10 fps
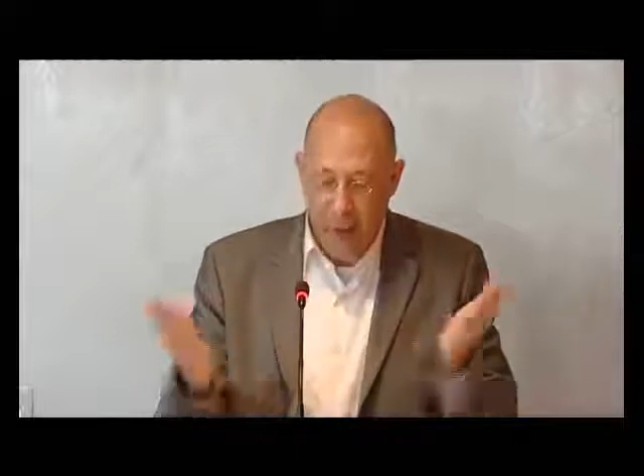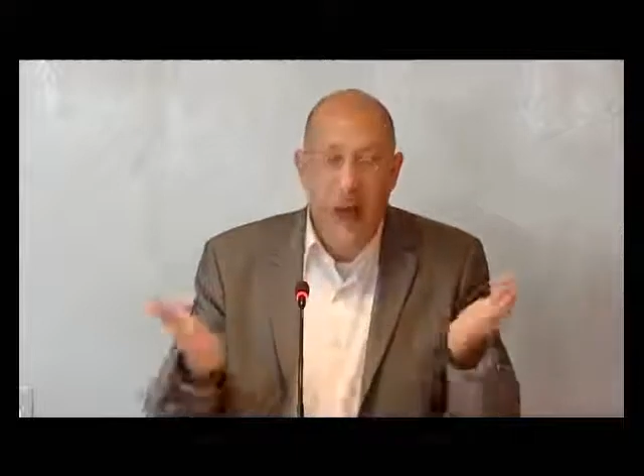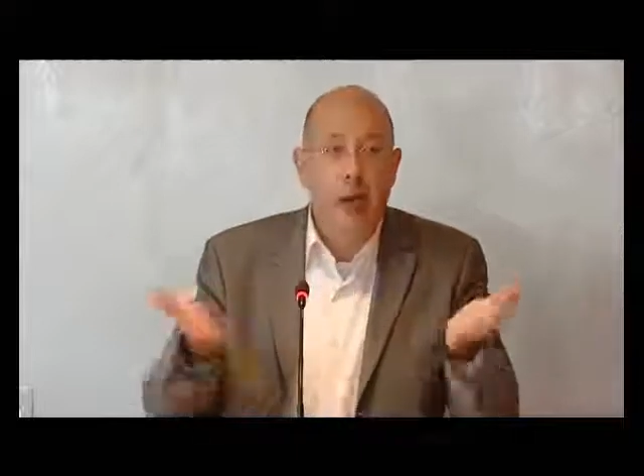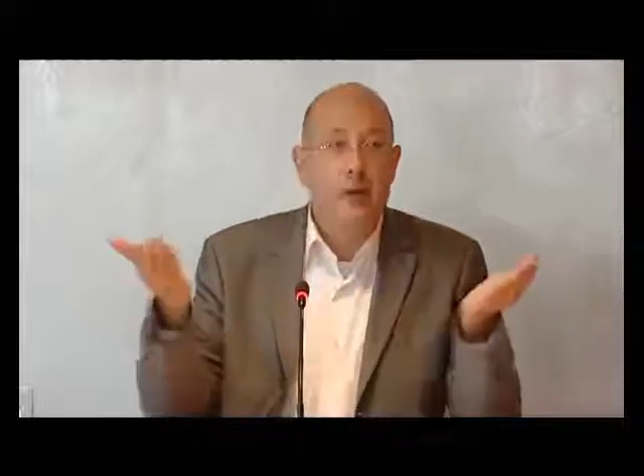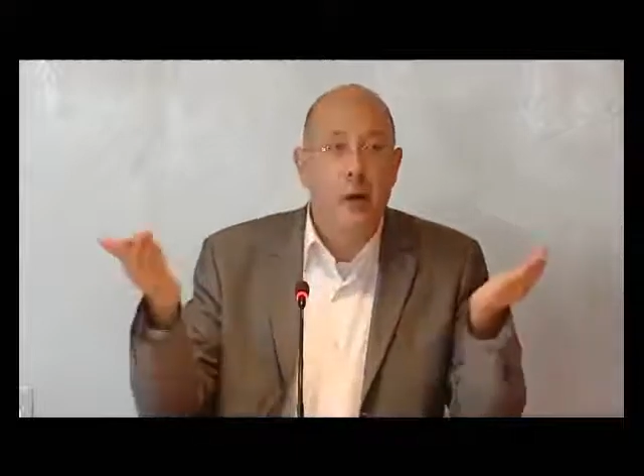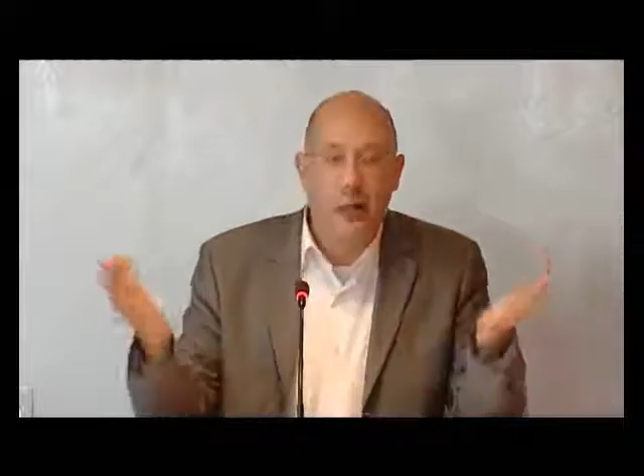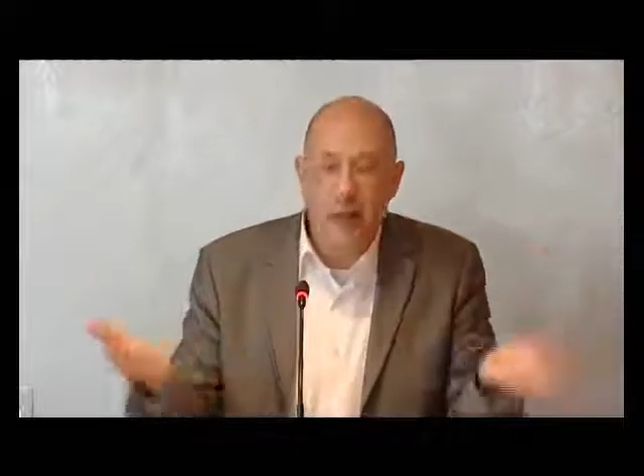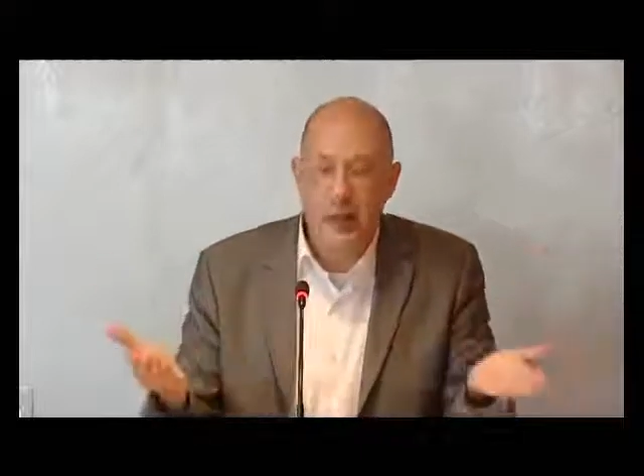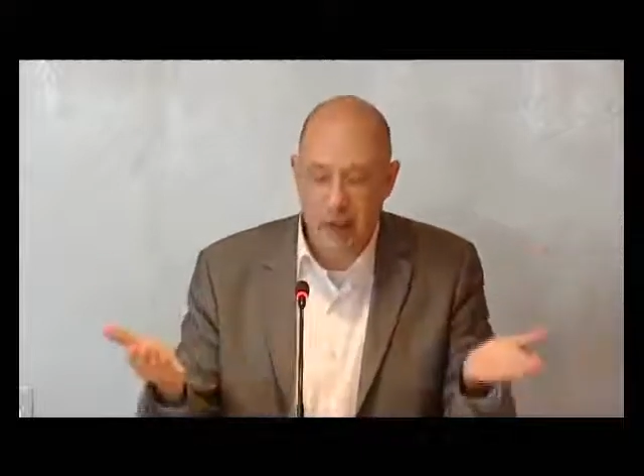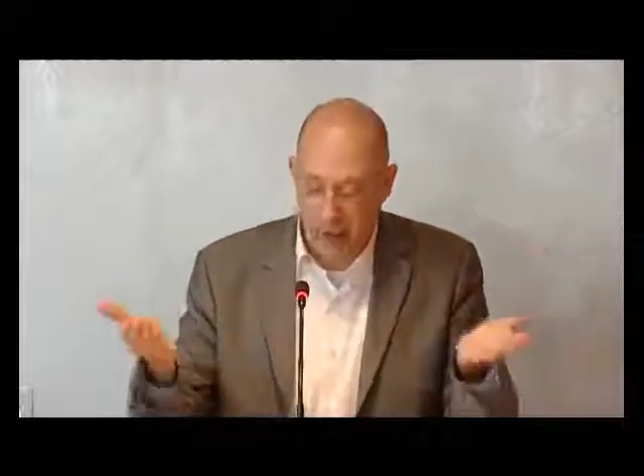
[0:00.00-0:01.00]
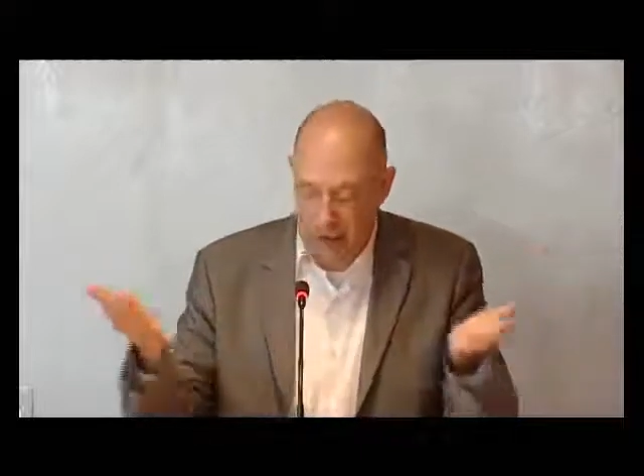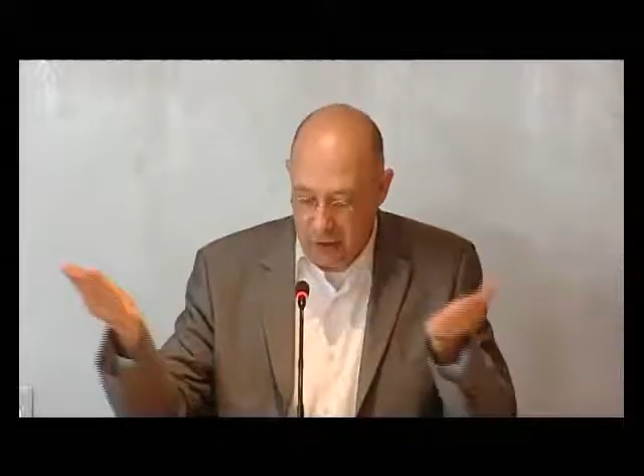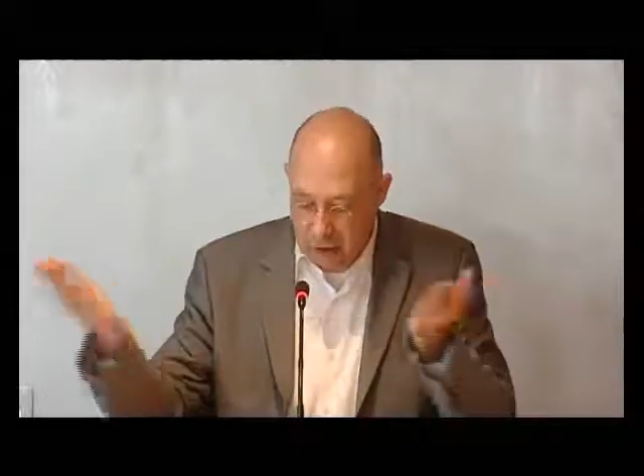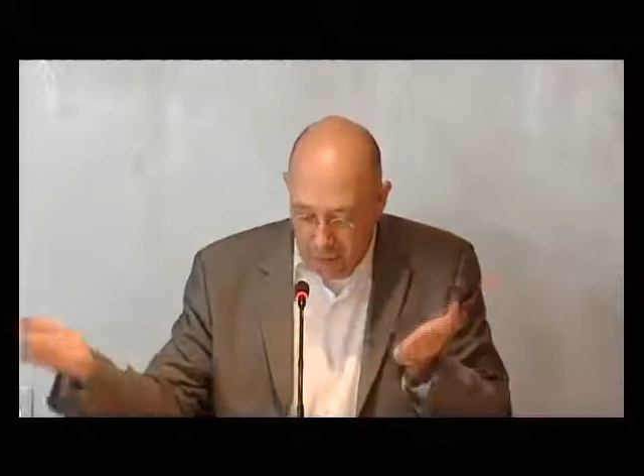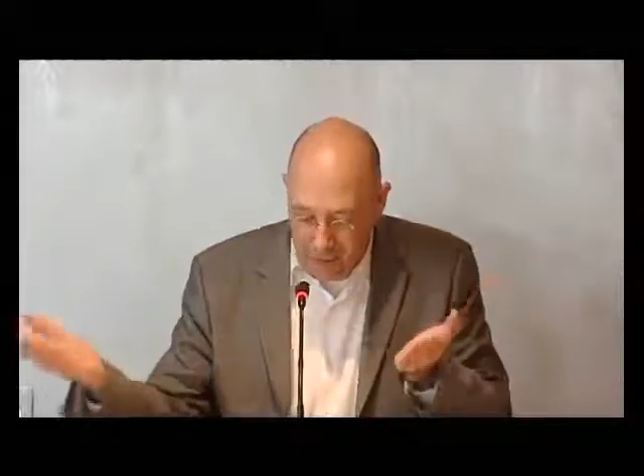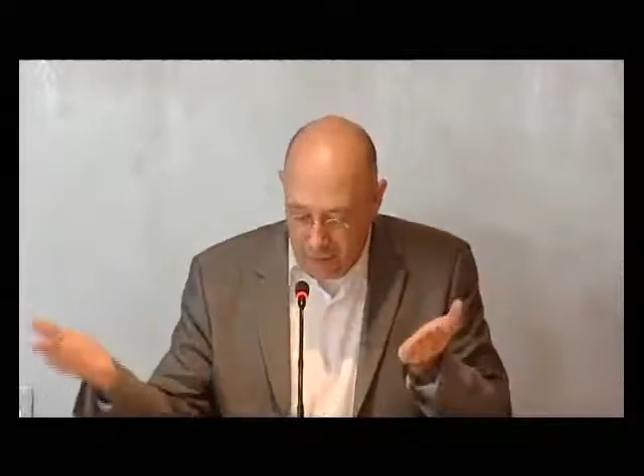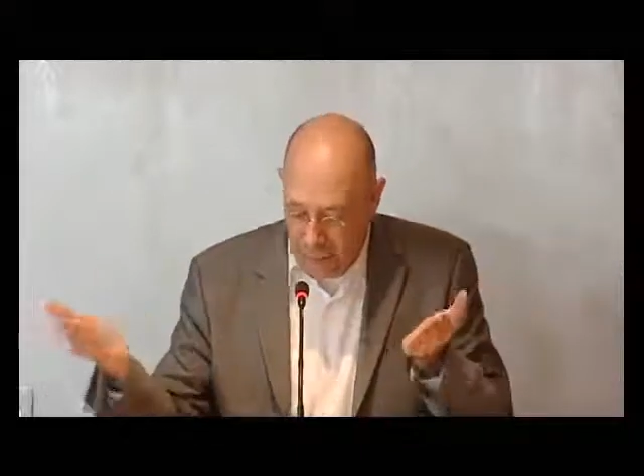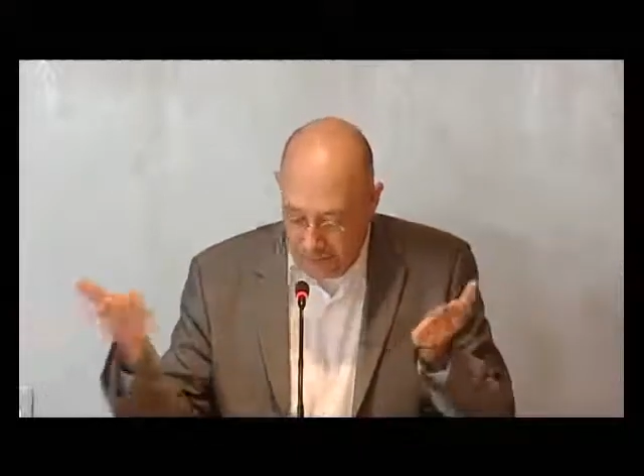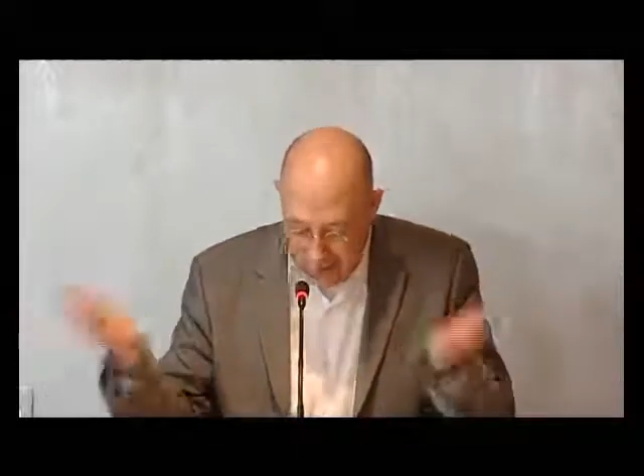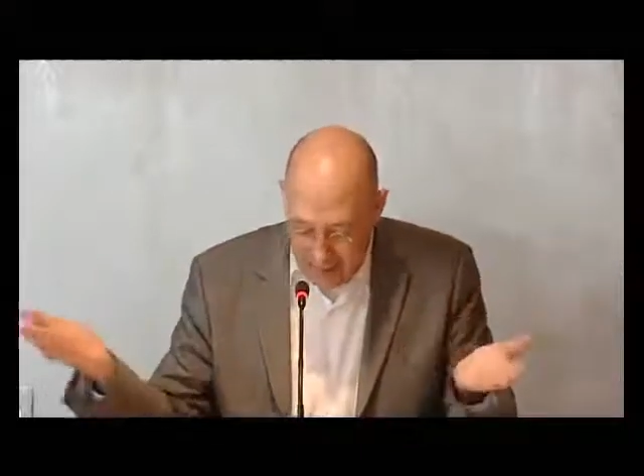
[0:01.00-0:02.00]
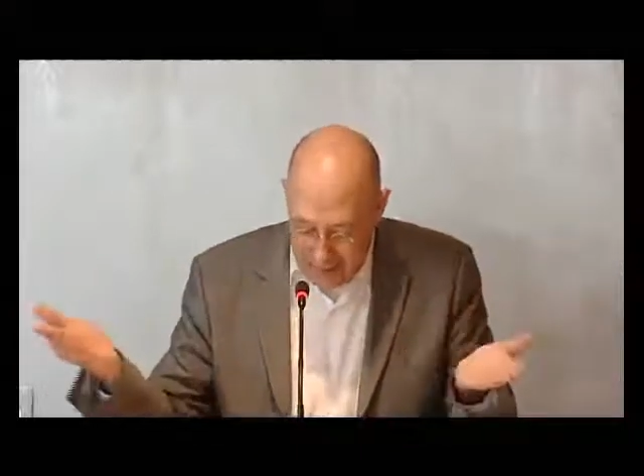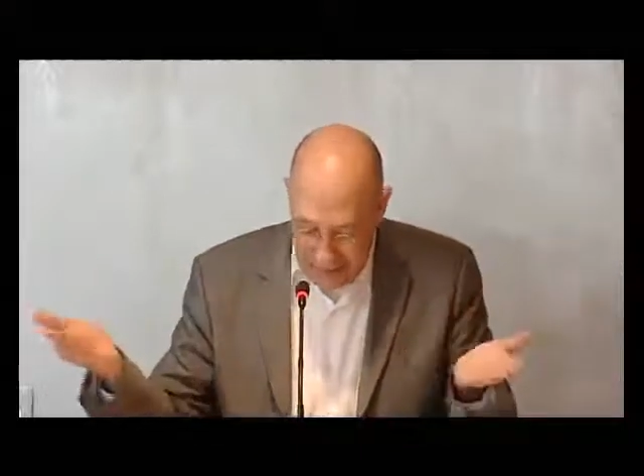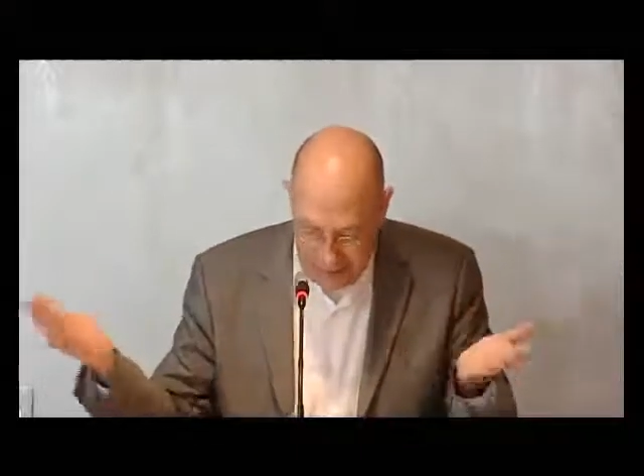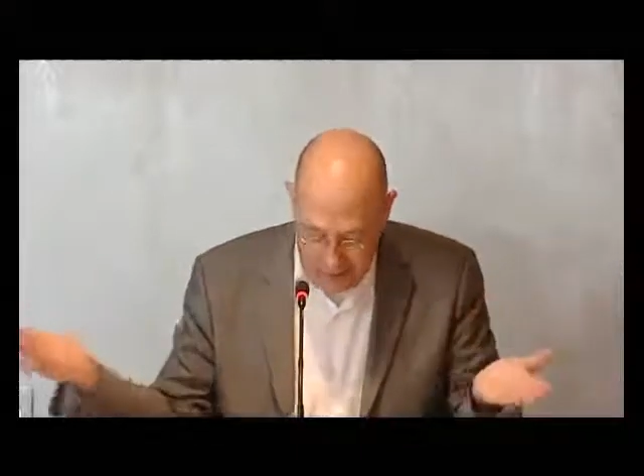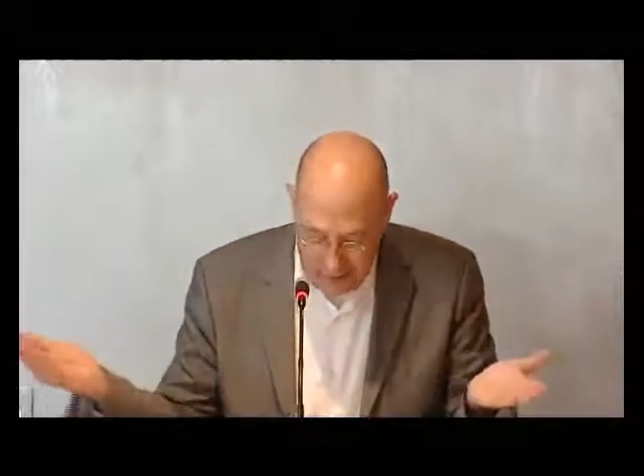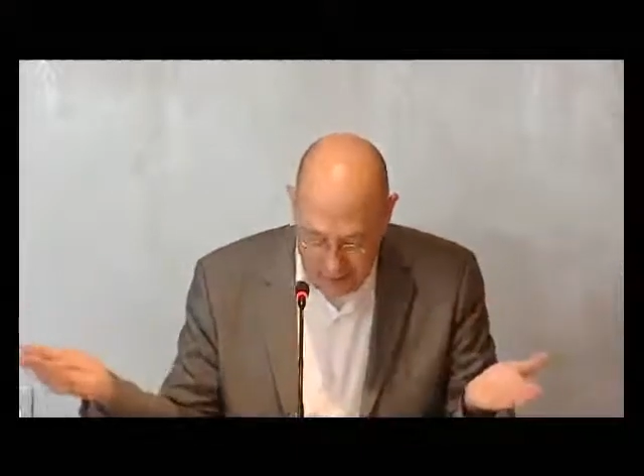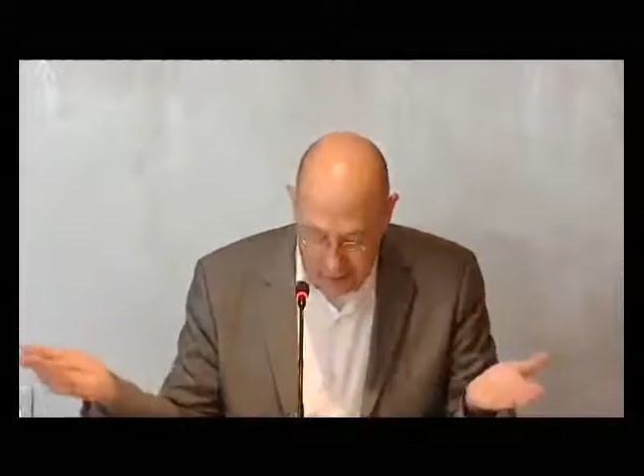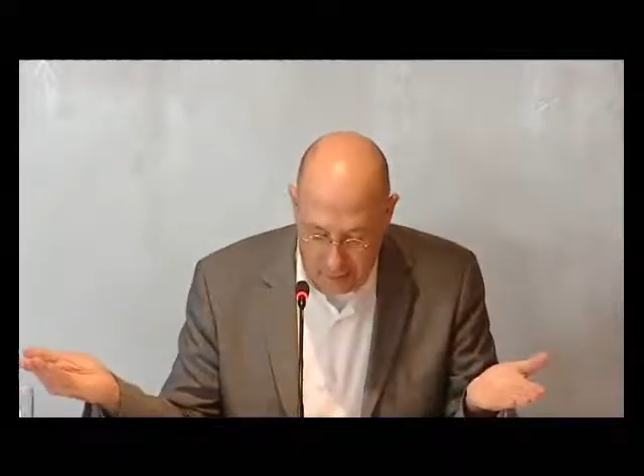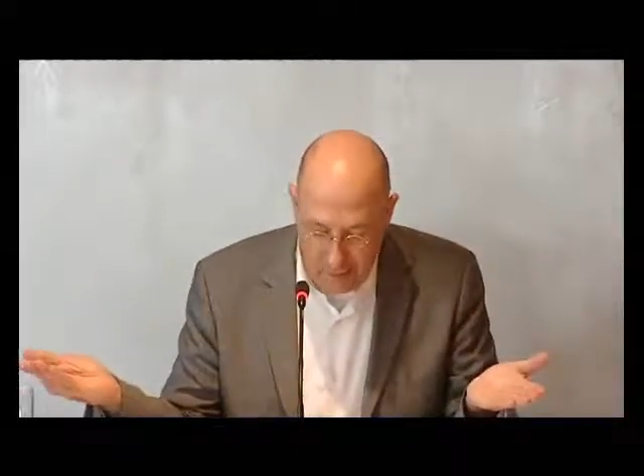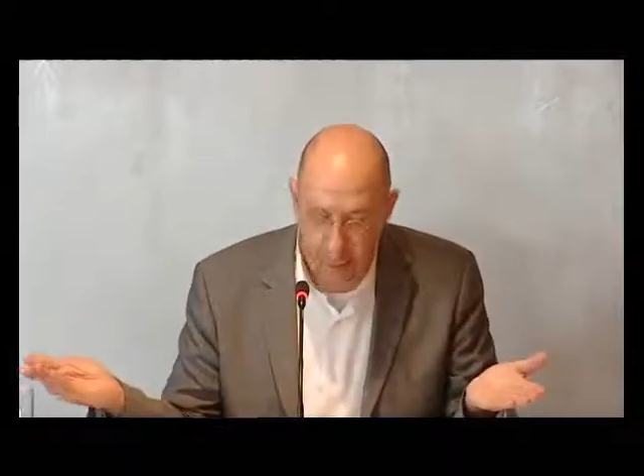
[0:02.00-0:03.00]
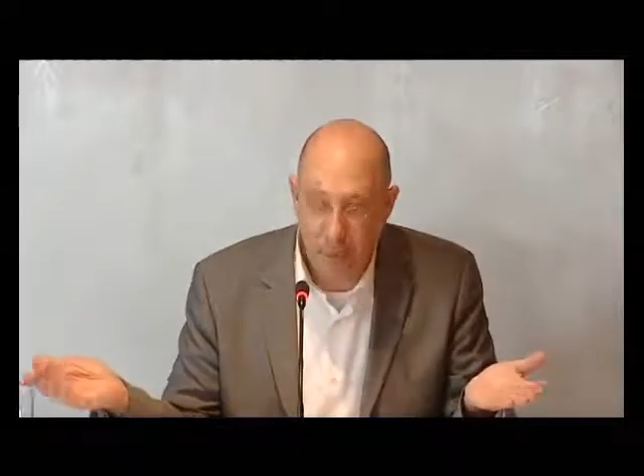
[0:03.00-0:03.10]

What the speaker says: we have our instincts, drift, needs, etc.